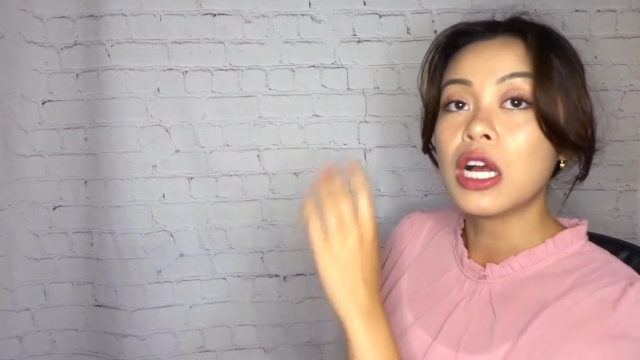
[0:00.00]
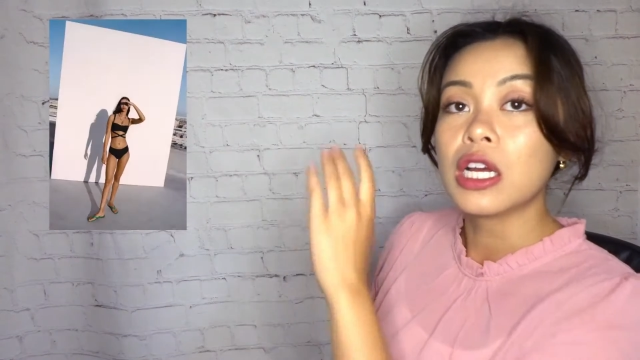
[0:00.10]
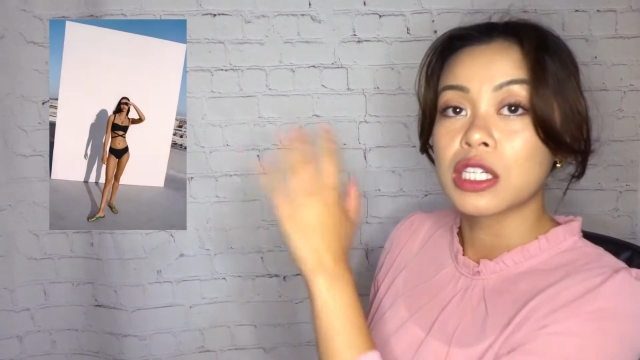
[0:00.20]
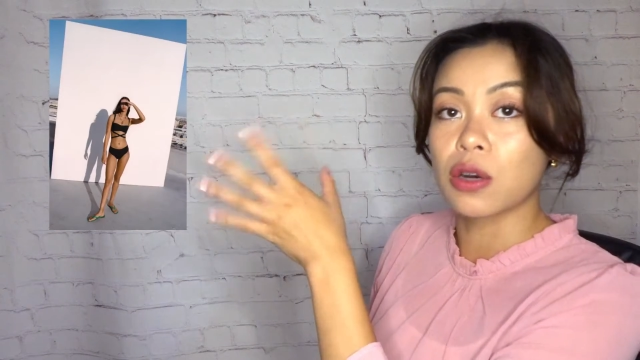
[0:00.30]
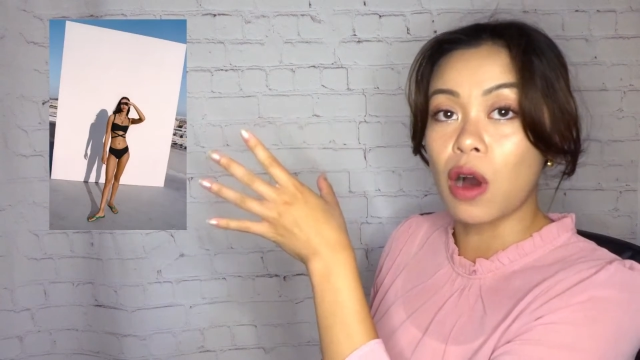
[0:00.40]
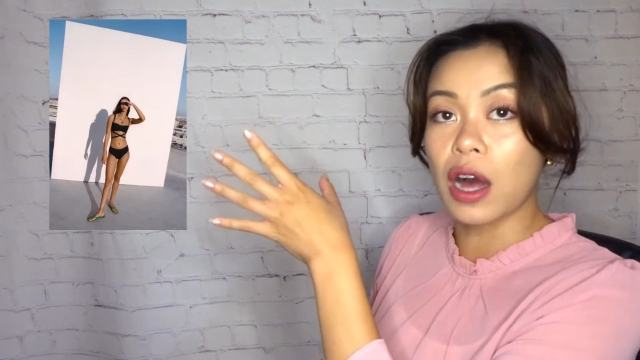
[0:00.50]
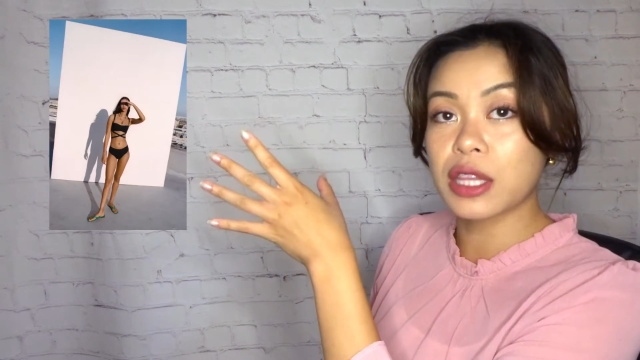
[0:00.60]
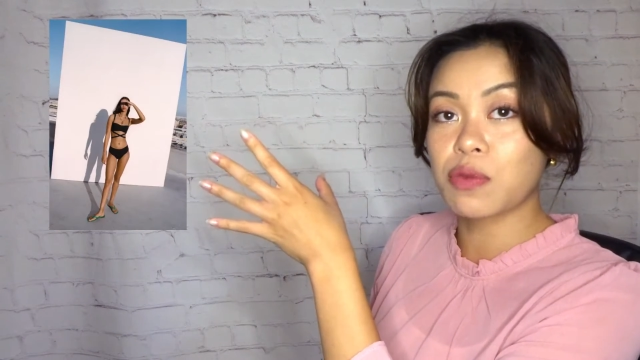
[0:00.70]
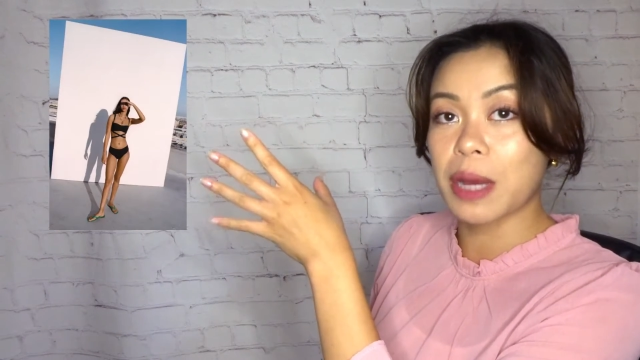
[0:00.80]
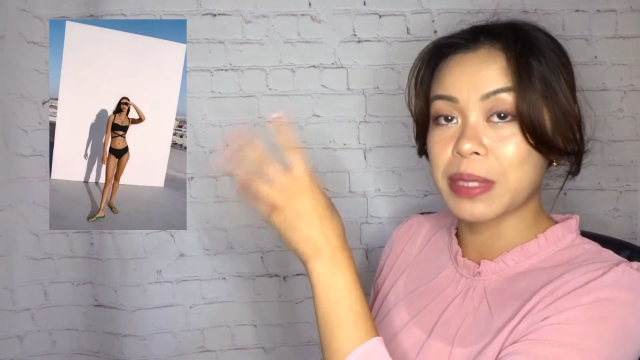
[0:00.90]
So on
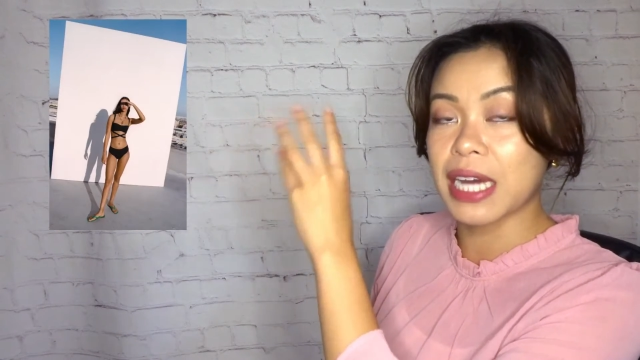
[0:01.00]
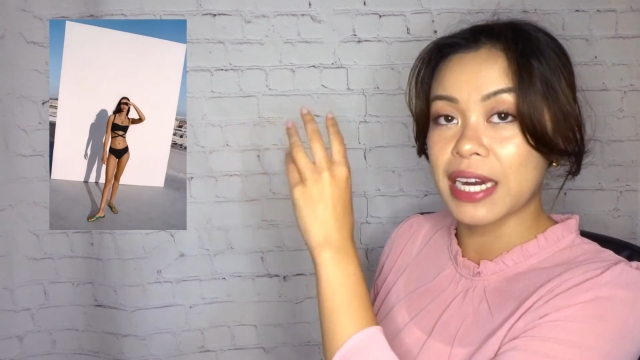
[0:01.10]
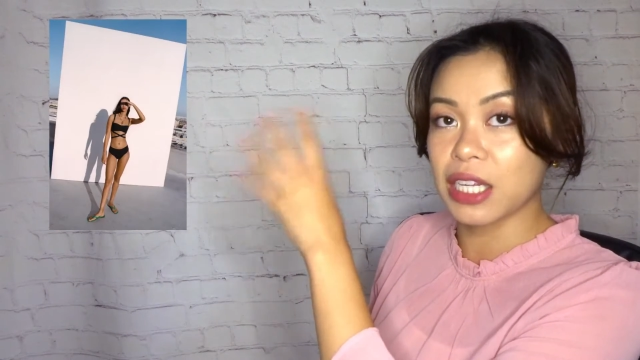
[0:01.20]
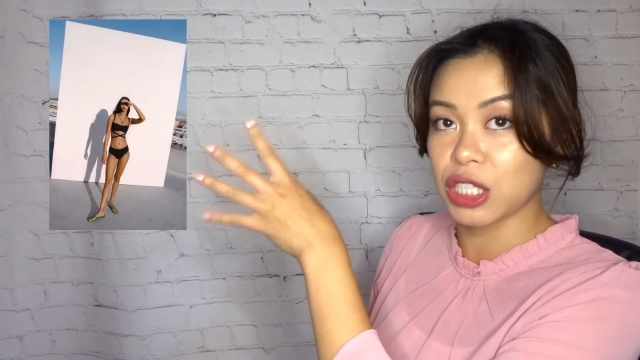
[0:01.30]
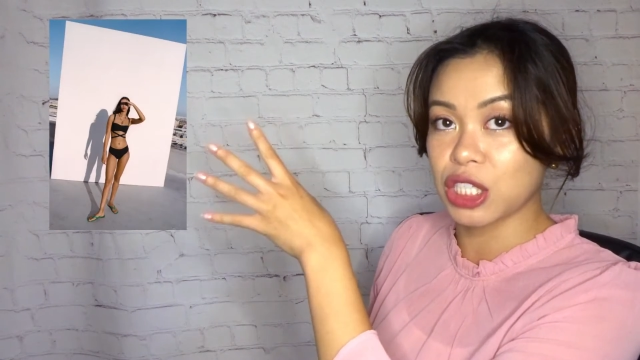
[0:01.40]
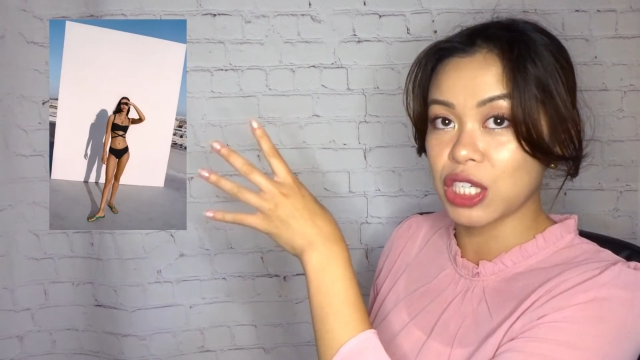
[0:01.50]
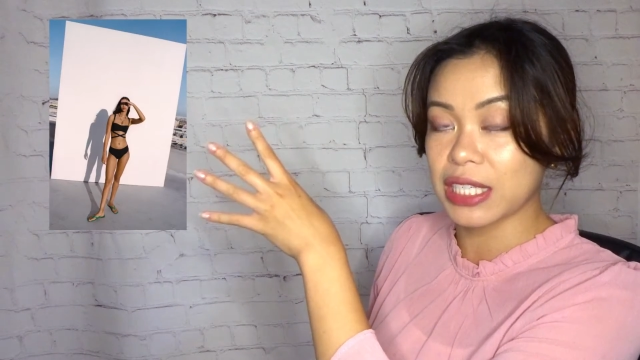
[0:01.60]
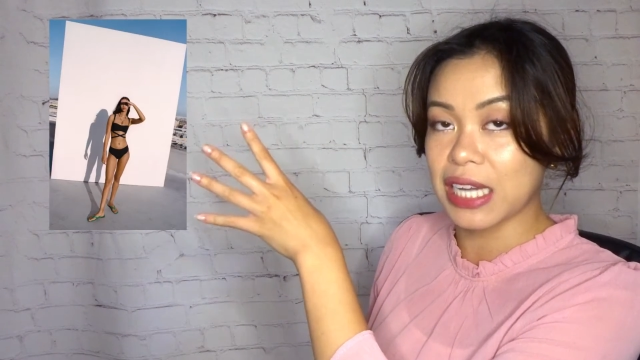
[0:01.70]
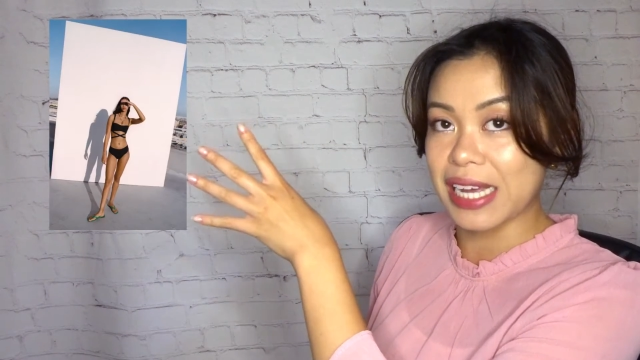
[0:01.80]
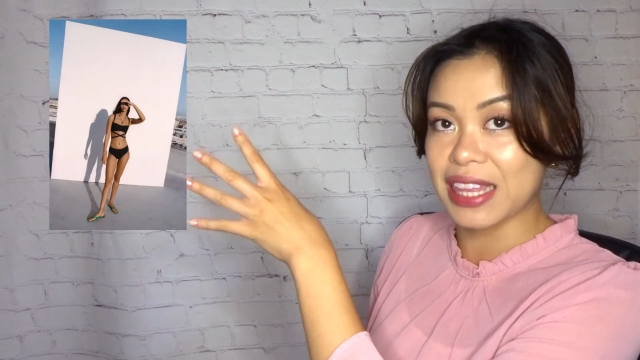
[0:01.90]
the website it looks
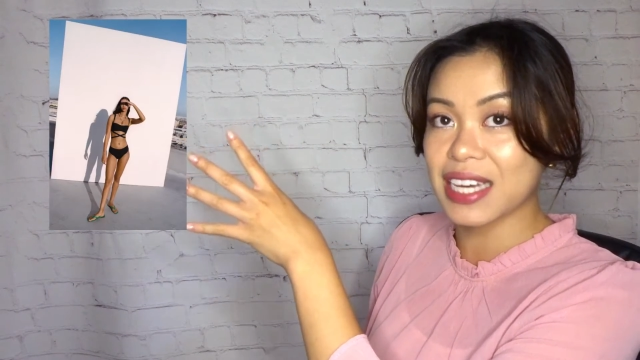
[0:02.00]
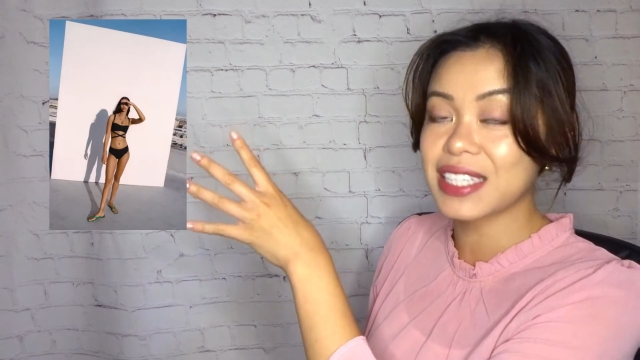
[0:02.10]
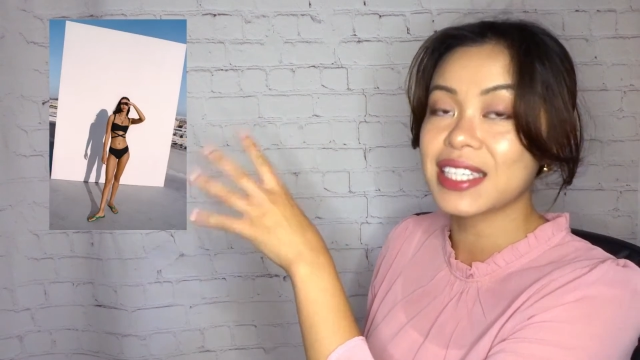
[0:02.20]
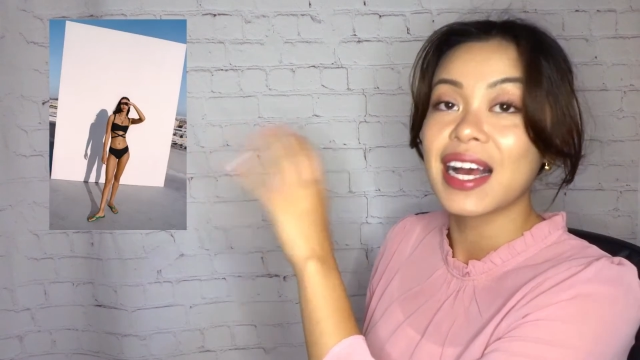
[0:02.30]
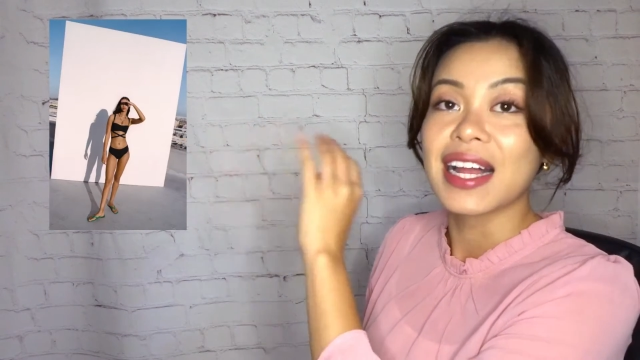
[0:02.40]
just like this.